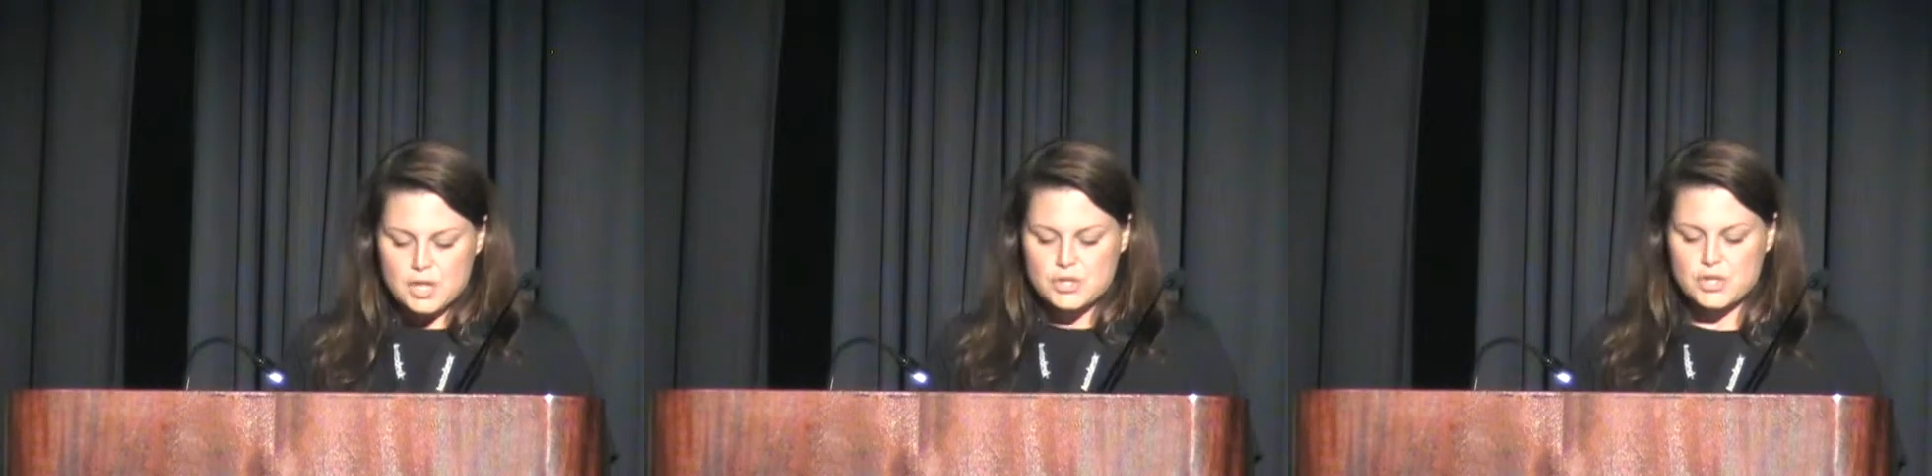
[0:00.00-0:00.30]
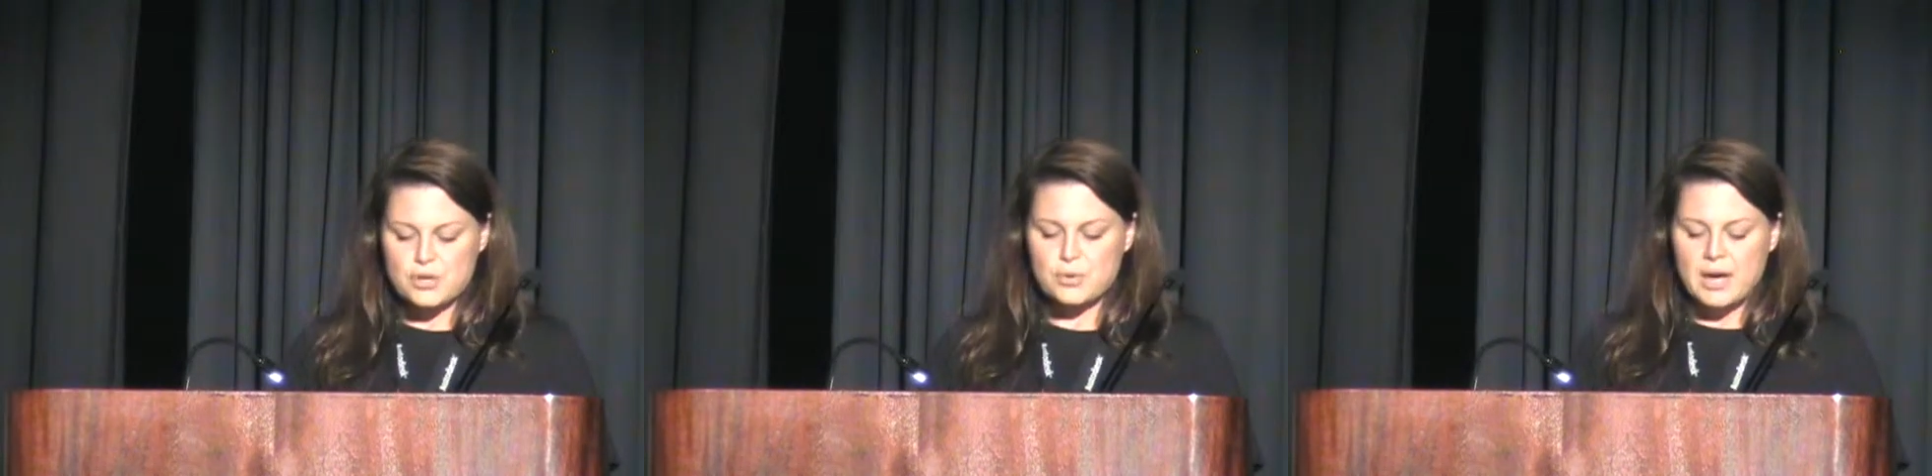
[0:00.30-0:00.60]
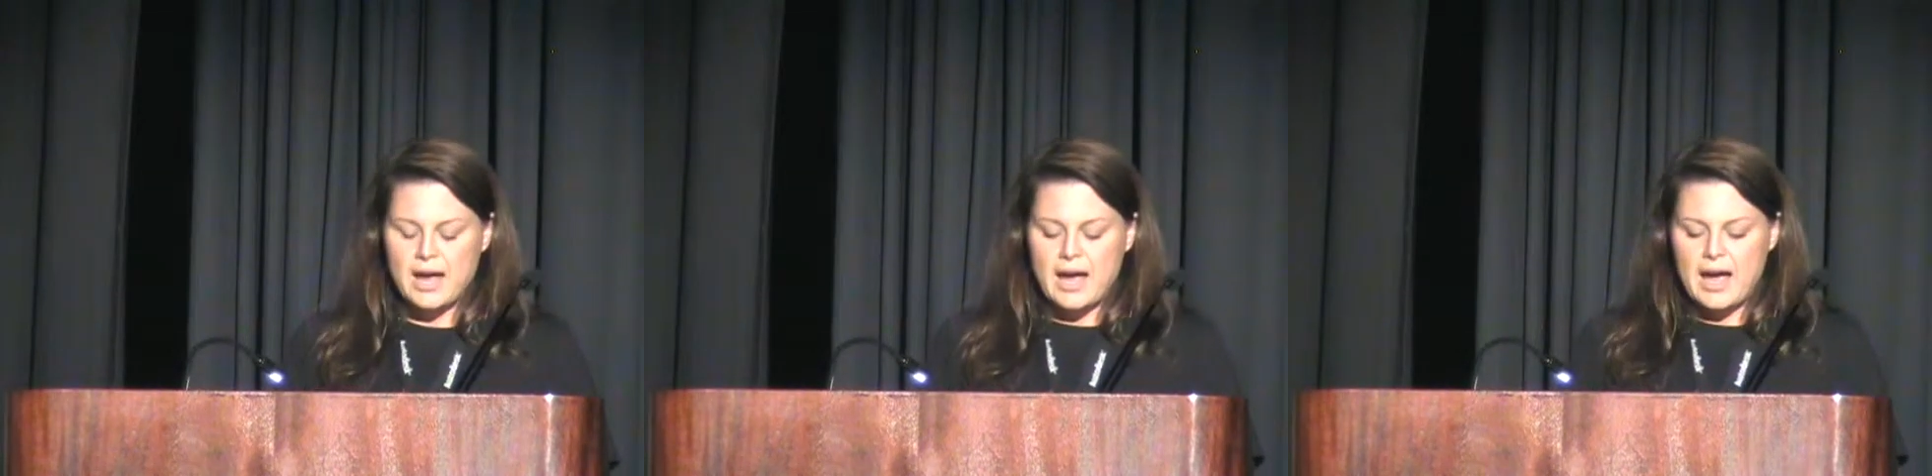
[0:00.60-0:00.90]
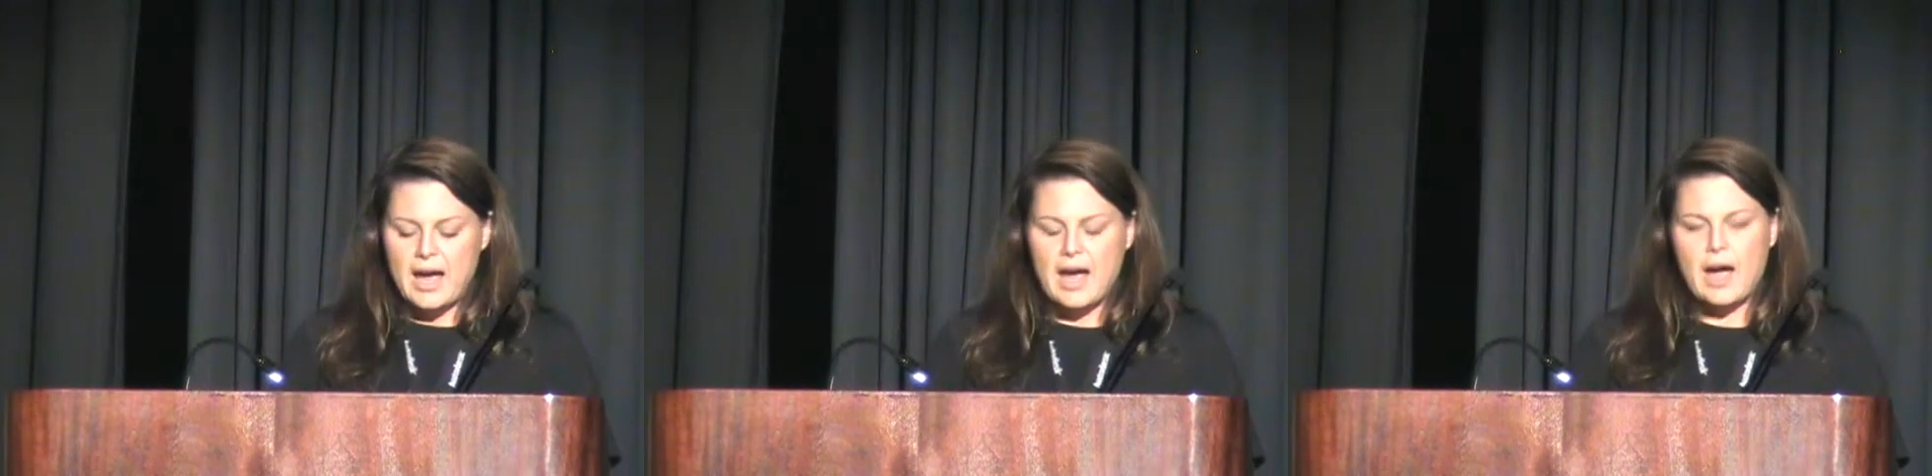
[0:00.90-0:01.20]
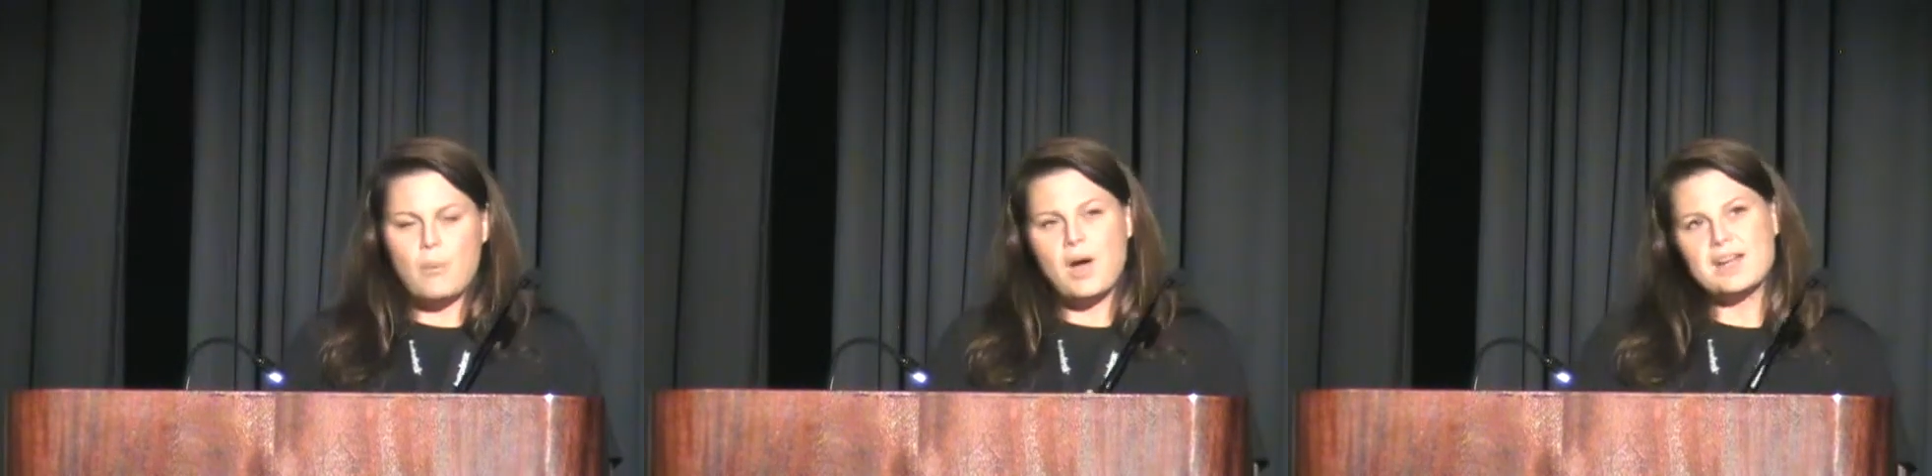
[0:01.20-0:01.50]
So
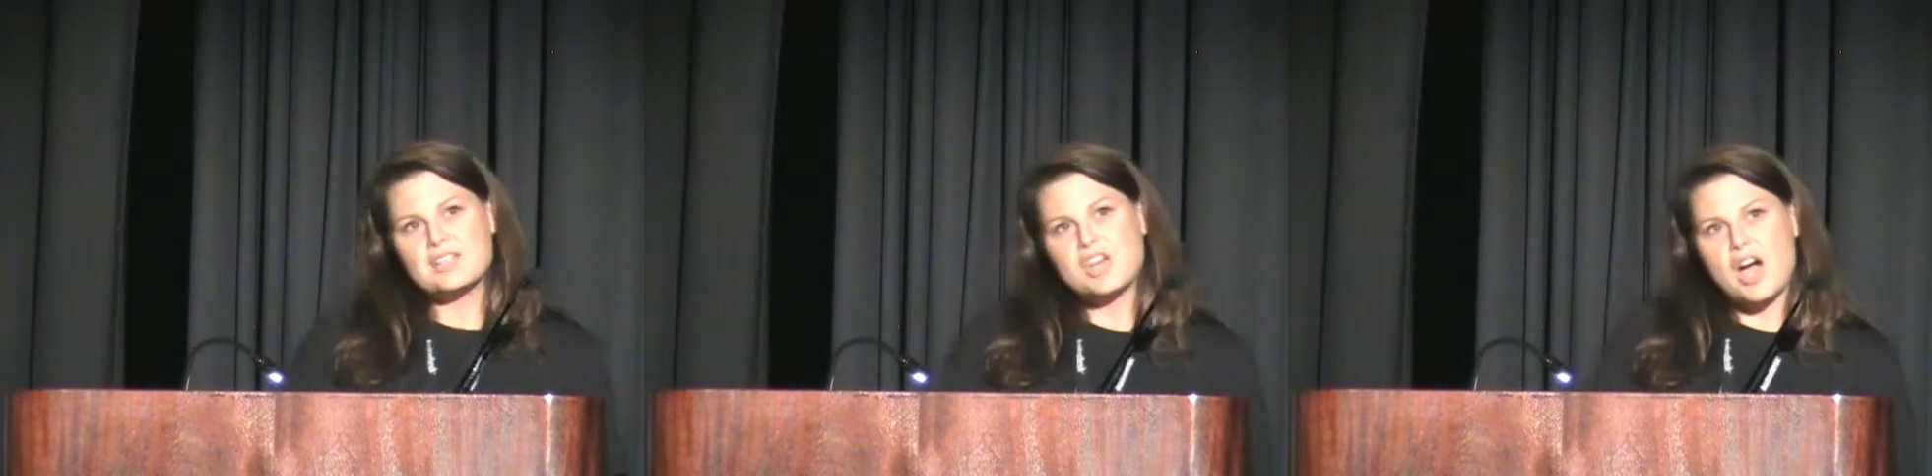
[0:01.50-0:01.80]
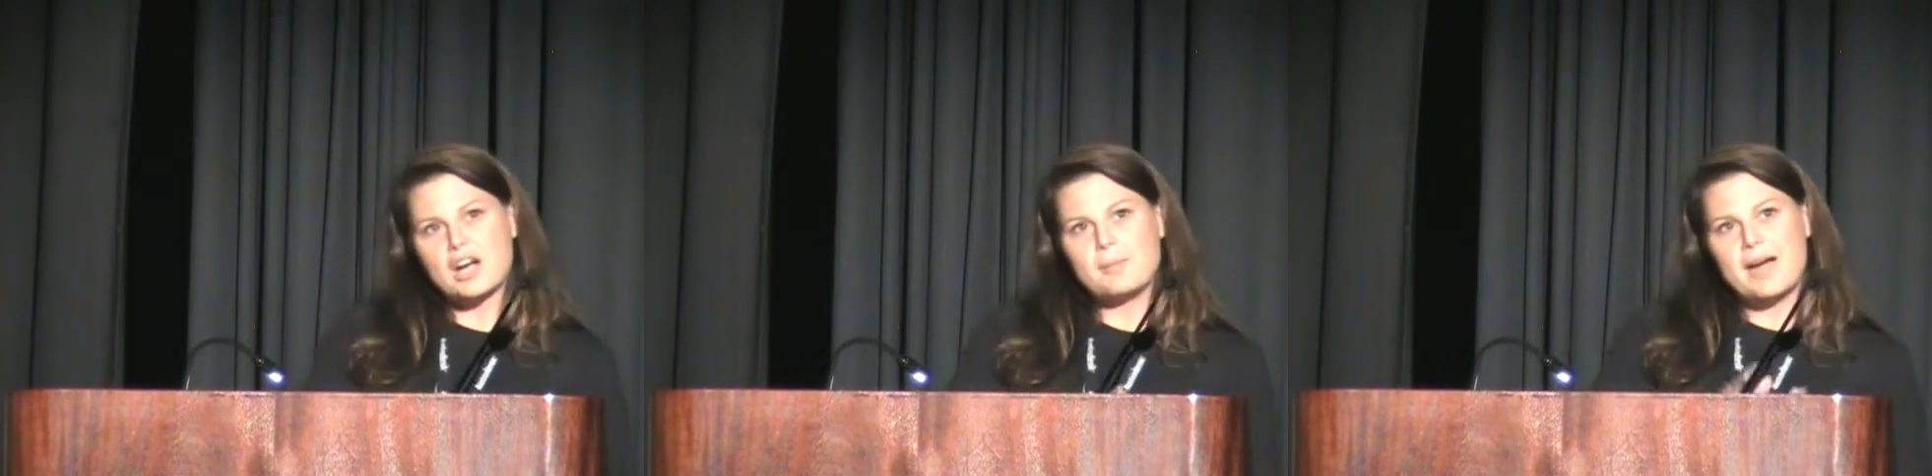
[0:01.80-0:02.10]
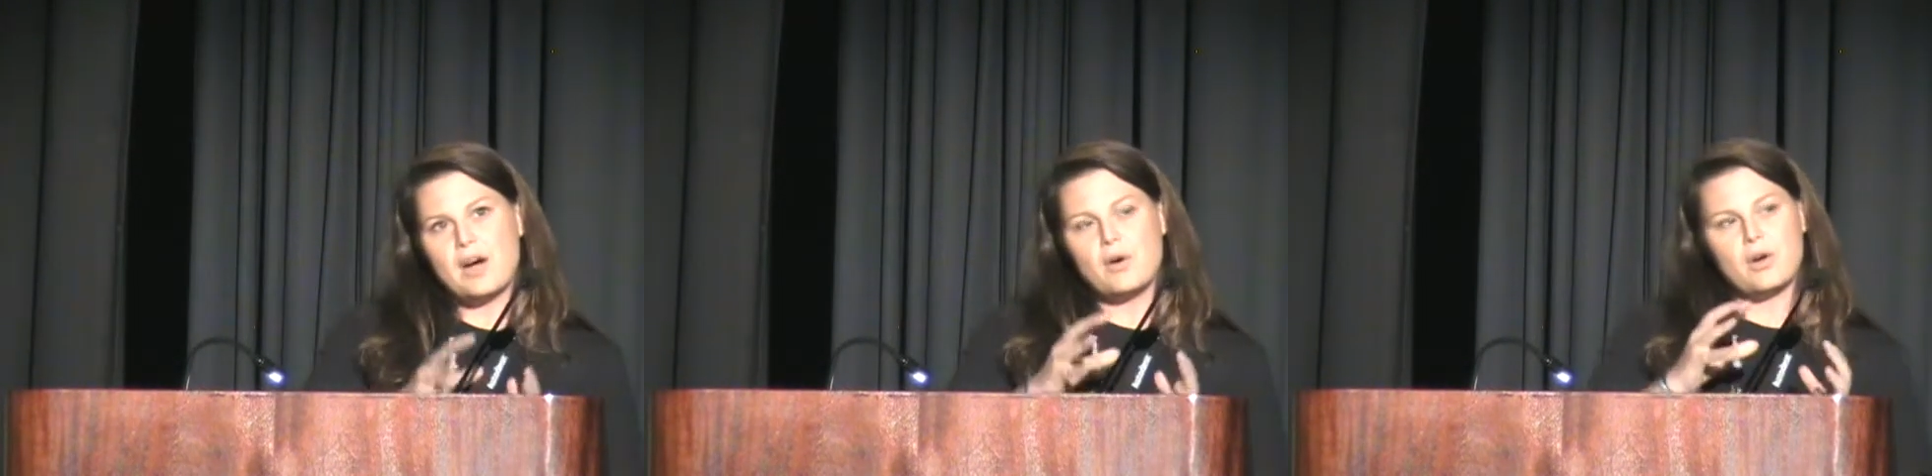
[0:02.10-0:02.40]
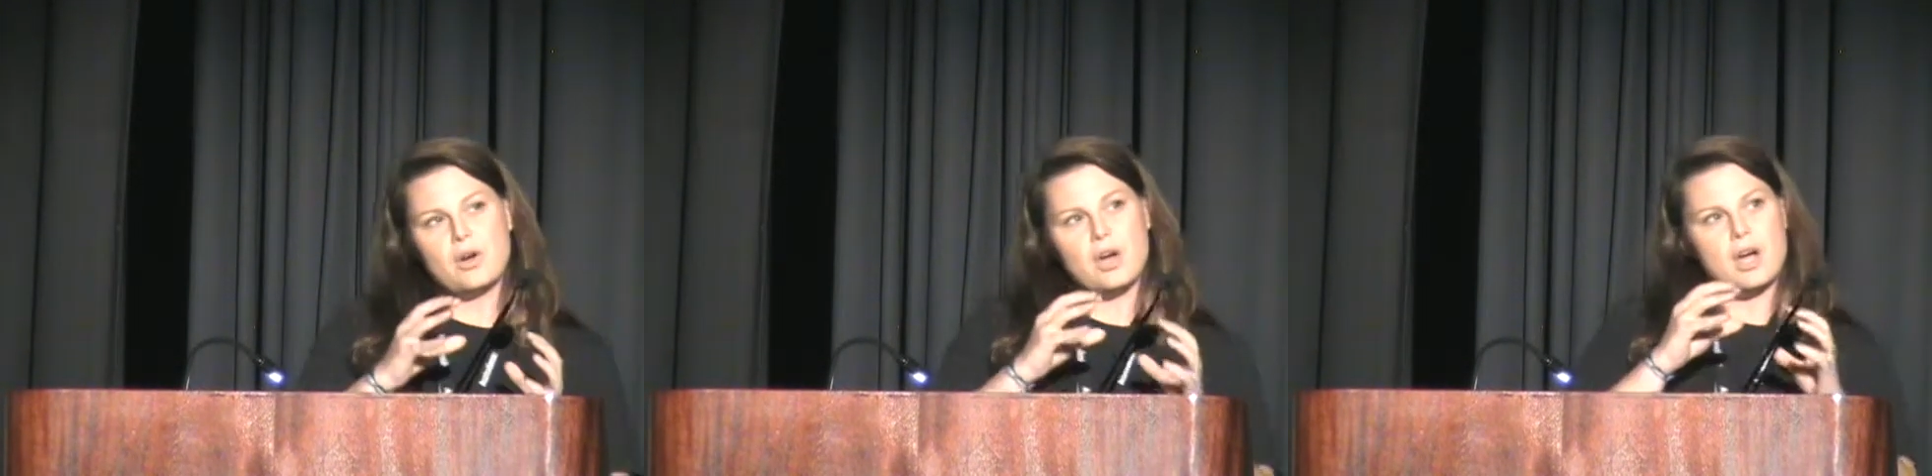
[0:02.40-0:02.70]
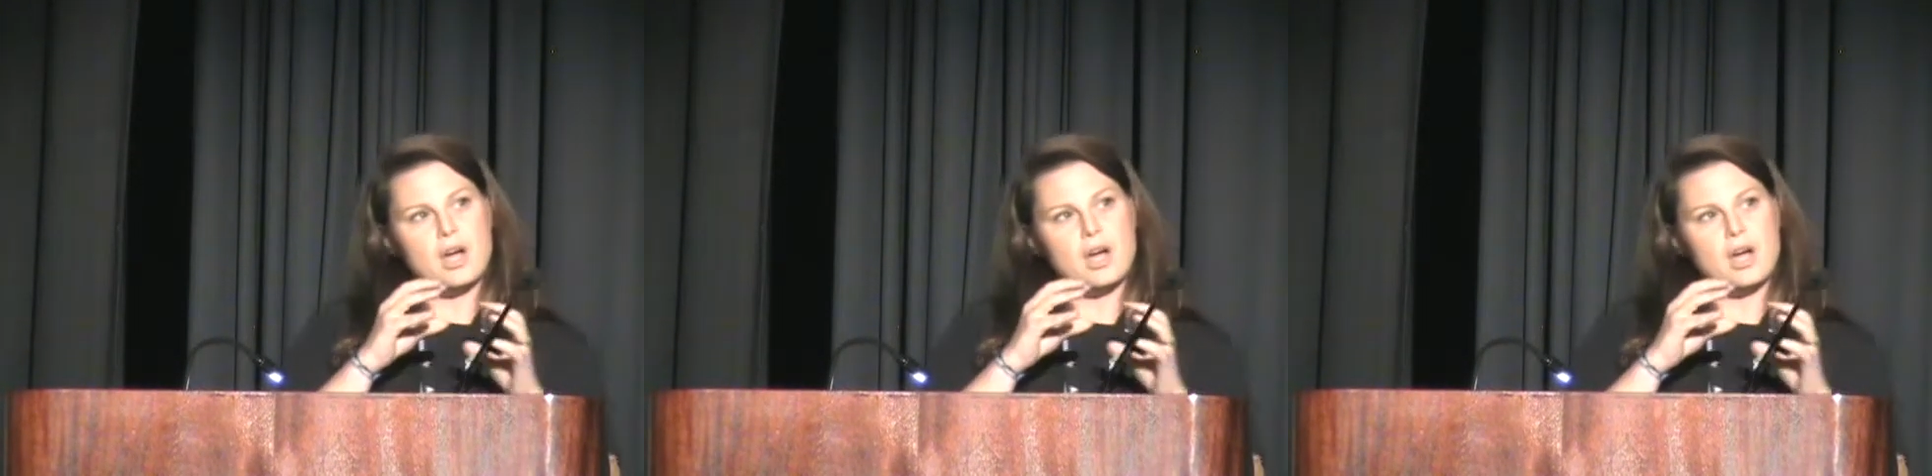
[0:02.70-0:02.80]
I wanted to talk about